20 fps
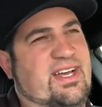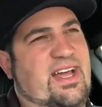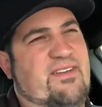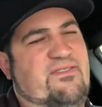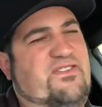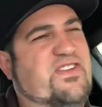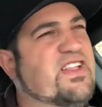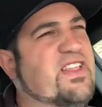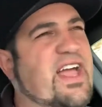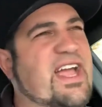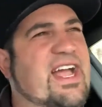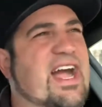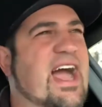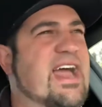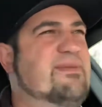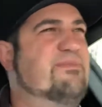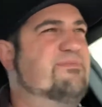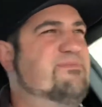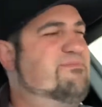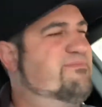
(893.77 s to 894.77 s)
I feel like
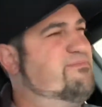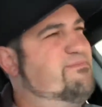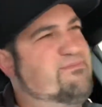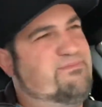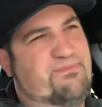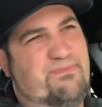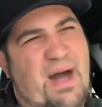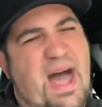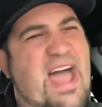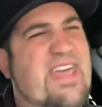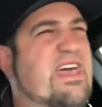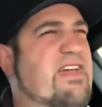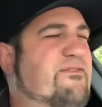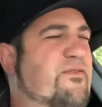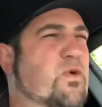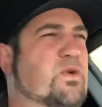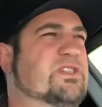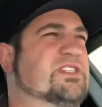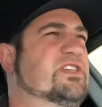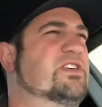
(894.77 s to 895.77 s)
I'd buy that
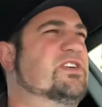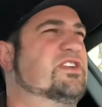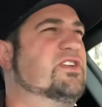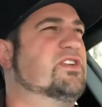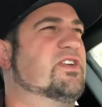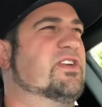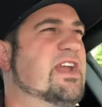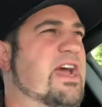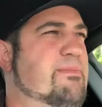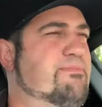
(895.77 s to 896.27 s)
4-cylinder and